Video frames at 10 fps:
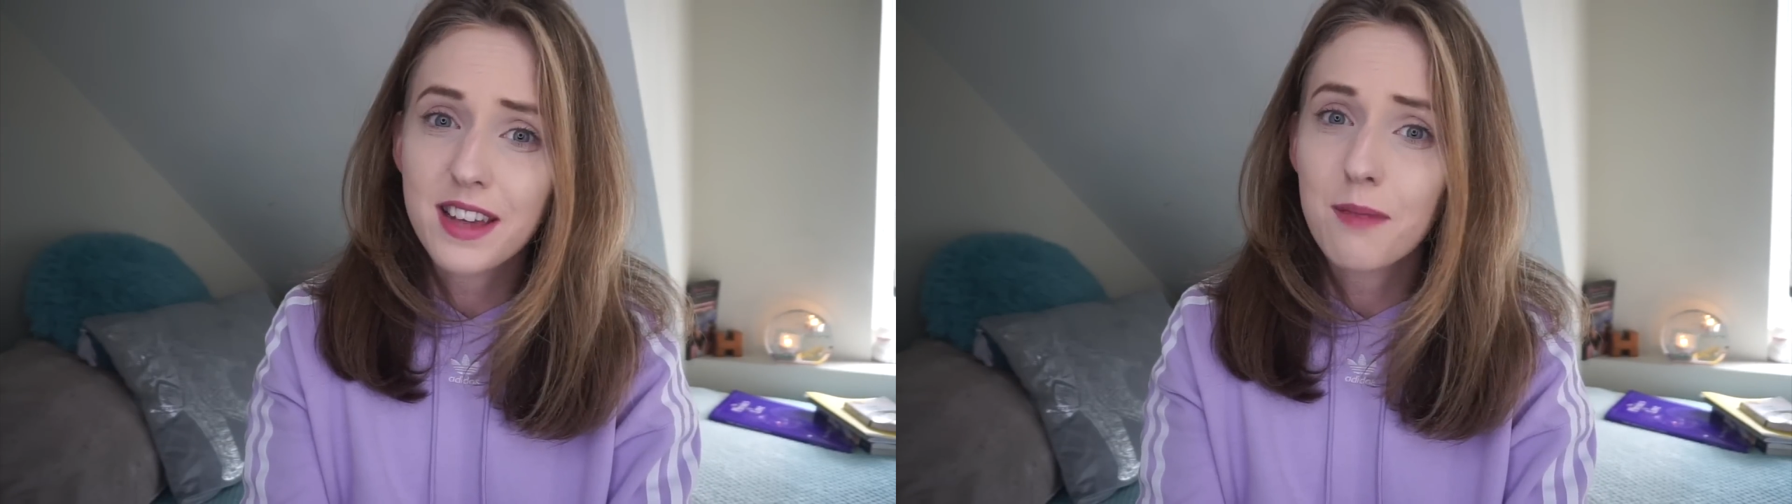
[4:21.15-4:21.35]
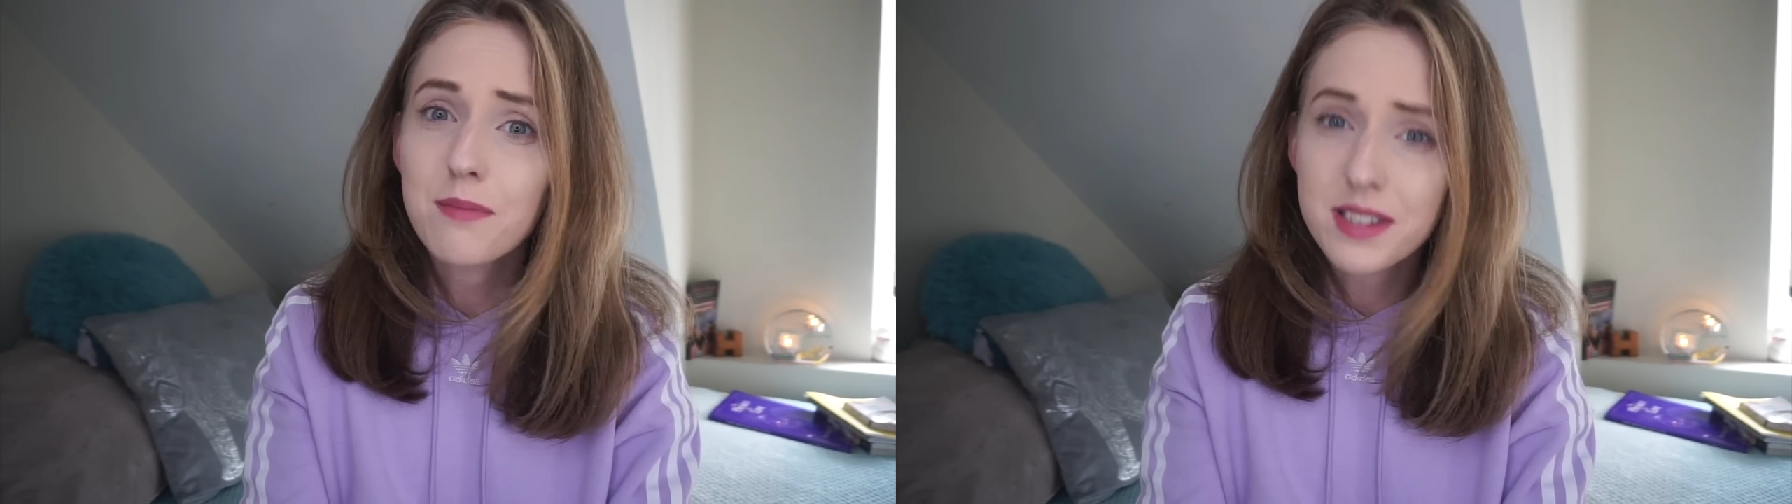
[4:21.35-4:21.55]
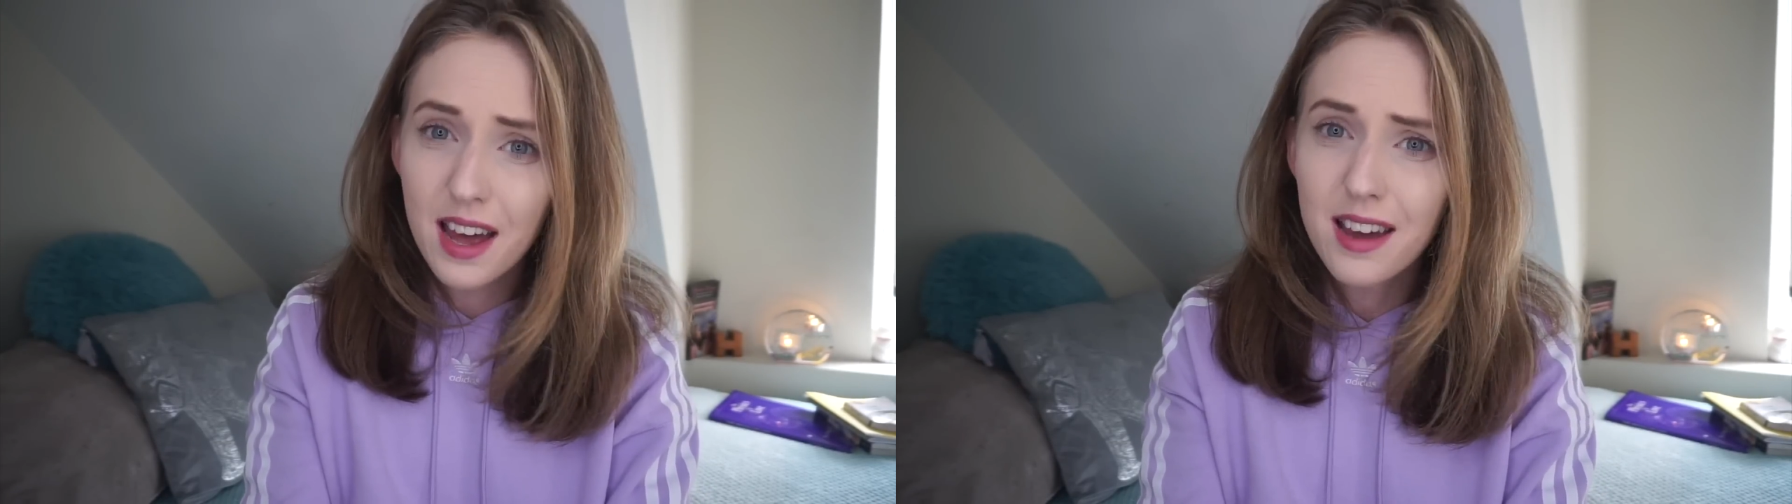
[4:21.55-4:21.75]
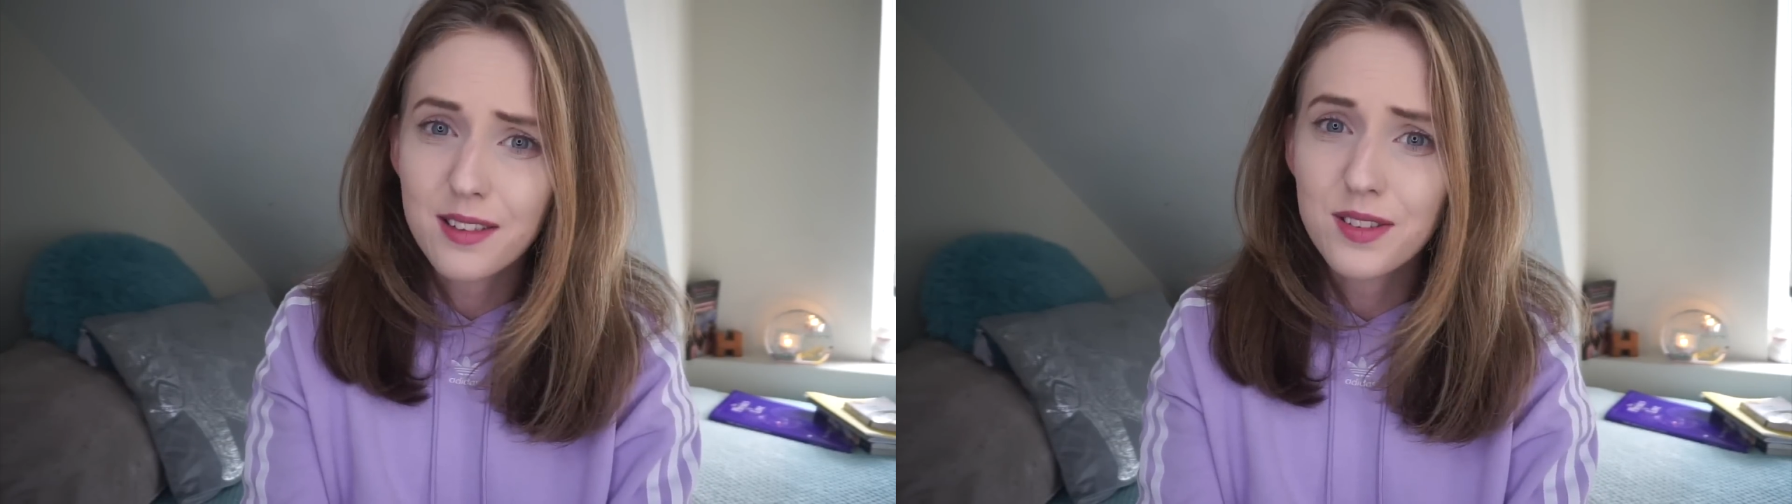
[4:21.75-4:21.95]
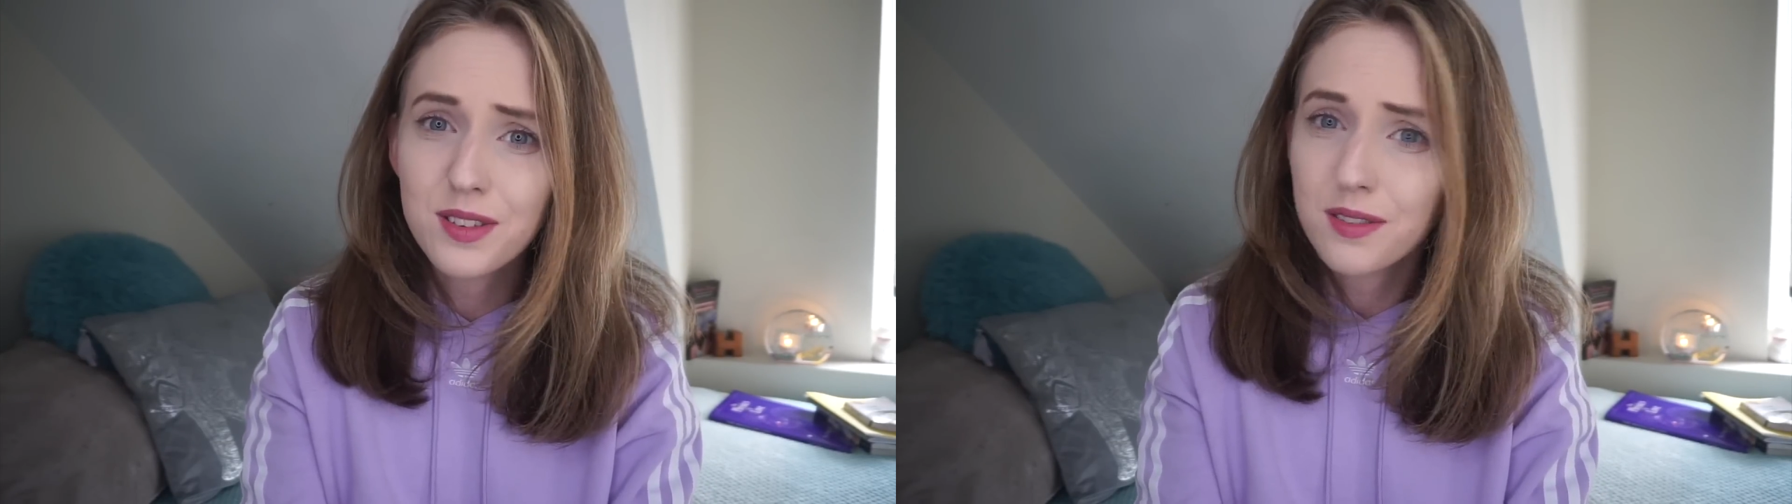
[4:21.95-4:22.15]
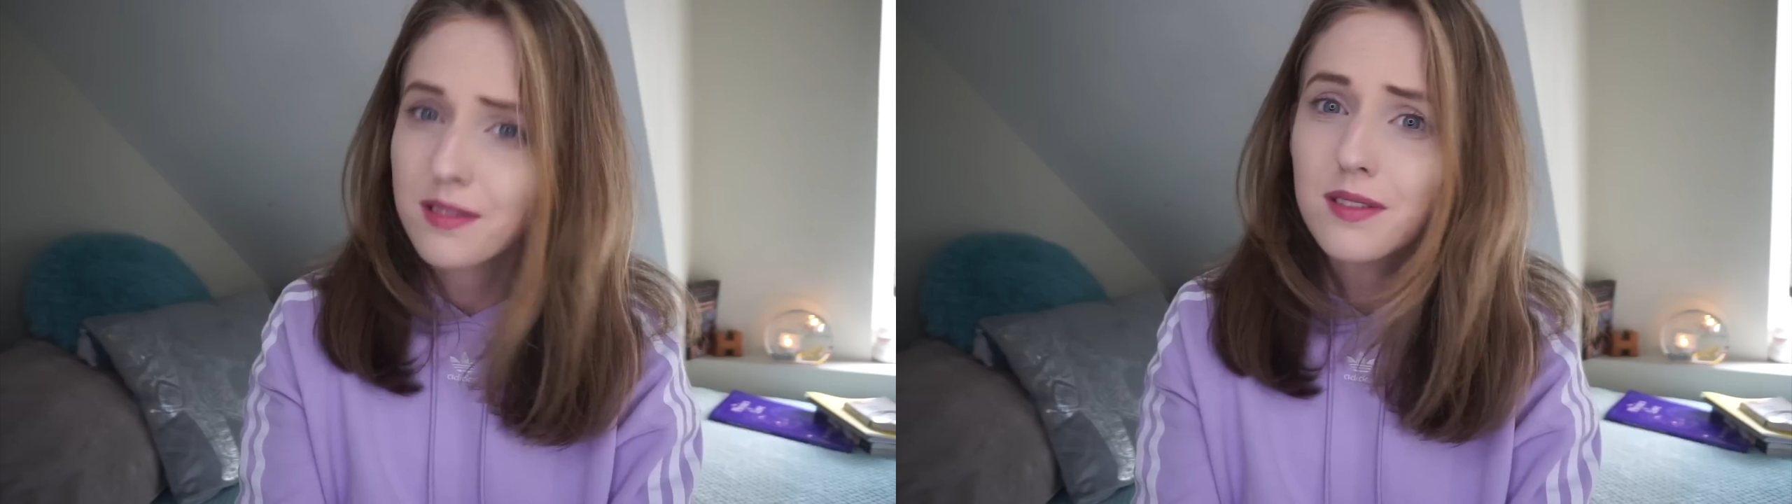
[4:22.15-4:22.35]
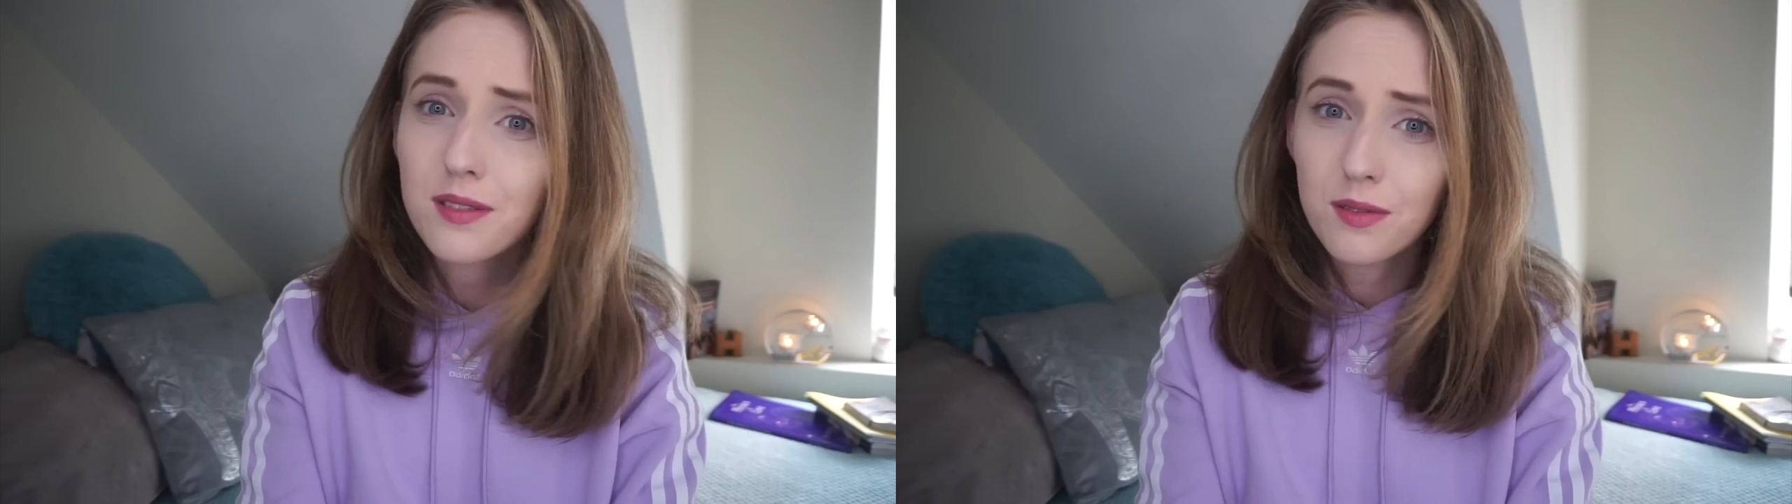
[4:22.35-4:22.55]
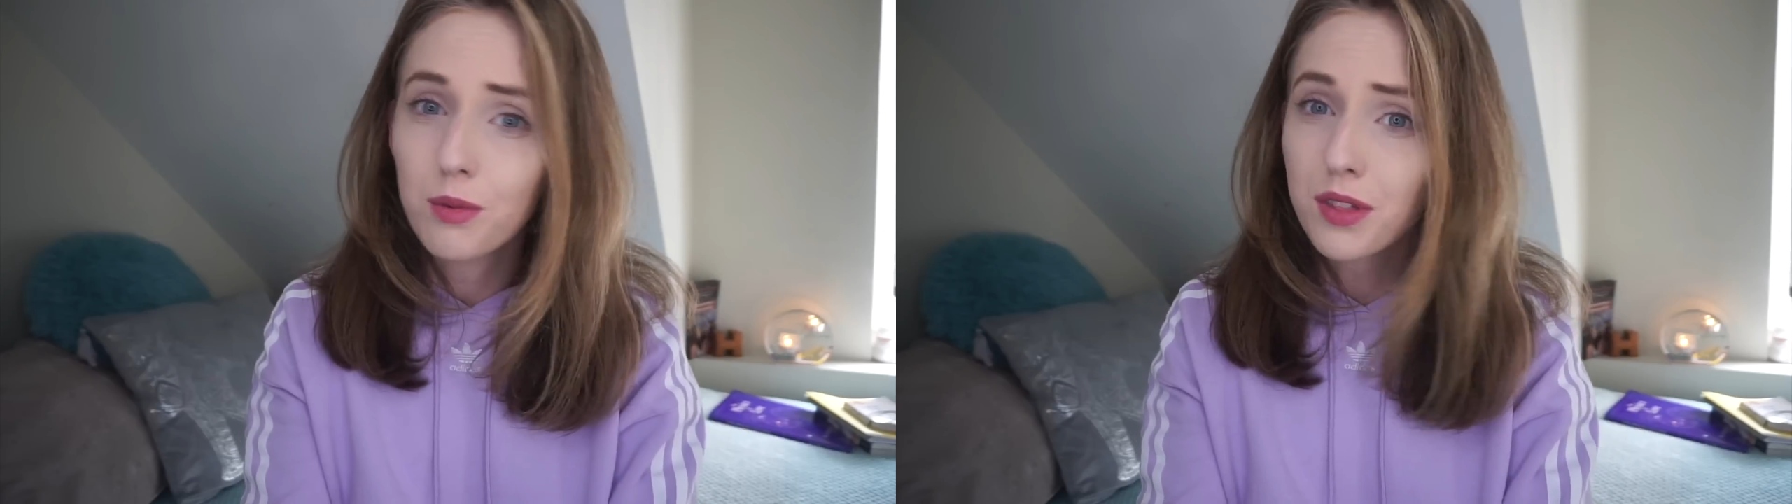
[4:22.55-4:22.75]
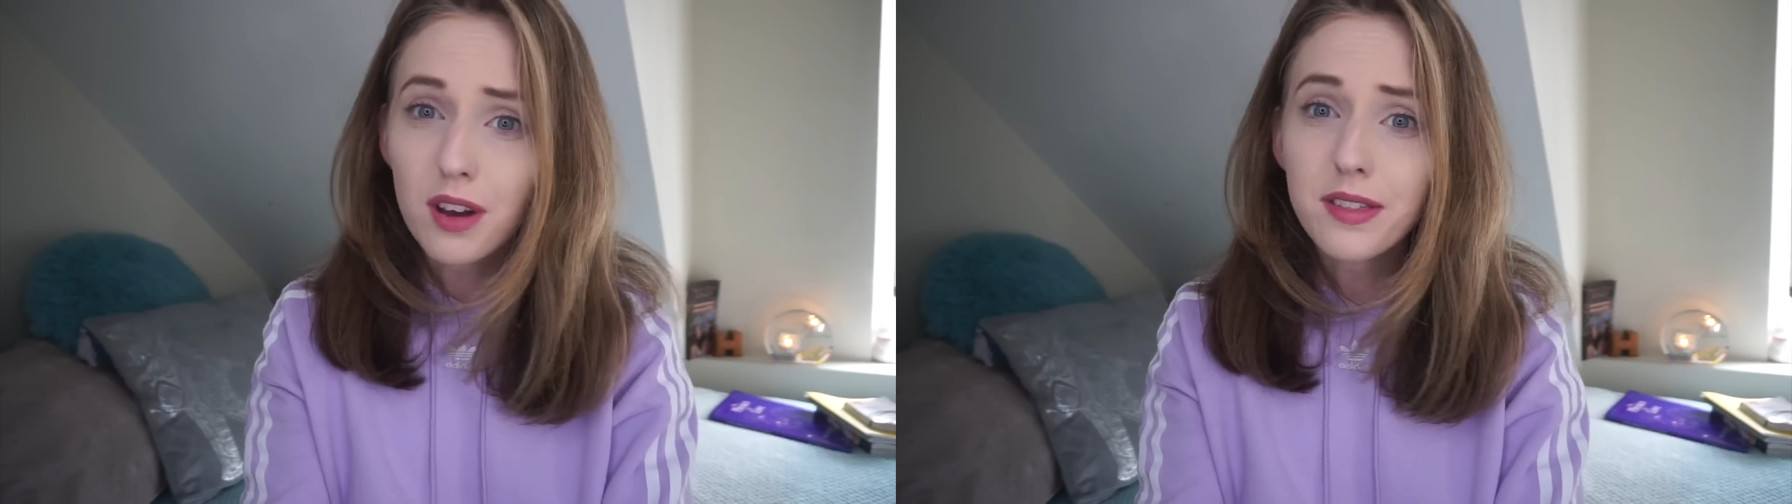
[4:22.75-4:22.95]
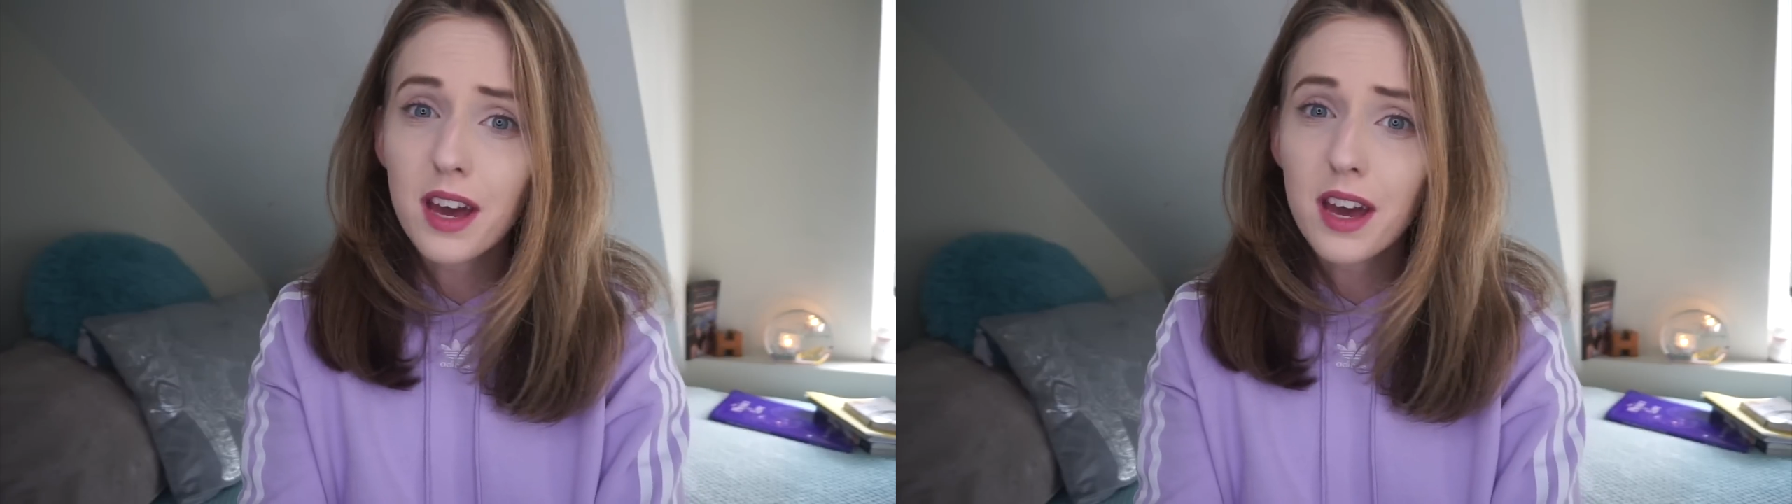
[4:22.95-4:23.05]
And besides, without